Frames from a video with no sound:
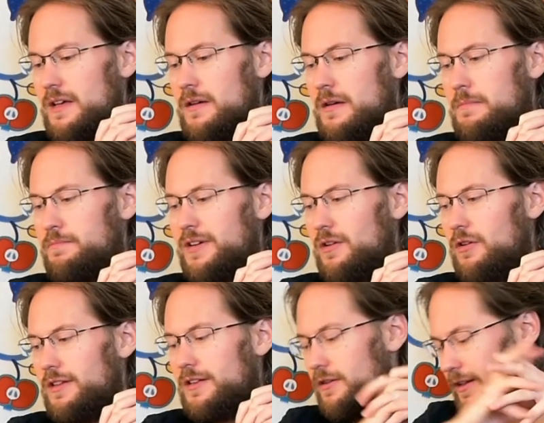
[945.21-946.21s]
But
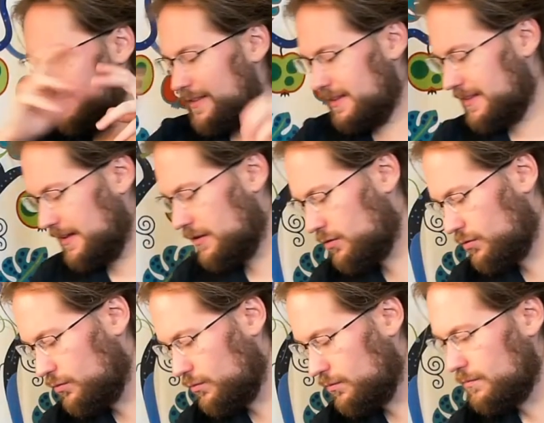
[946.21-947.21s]
all in all, I think that's
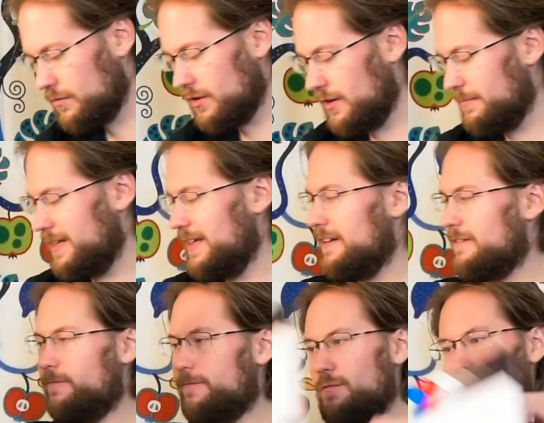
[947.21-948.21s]
gonna be it
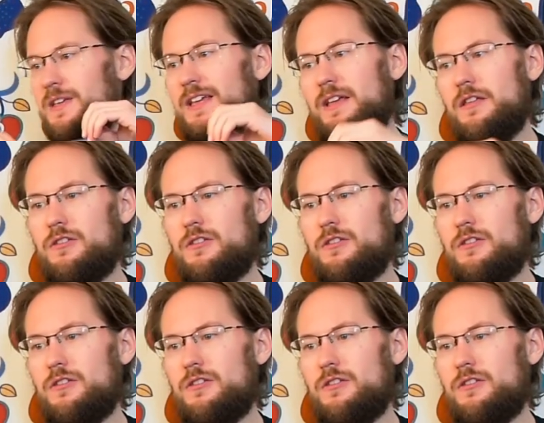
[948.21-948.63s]
for me.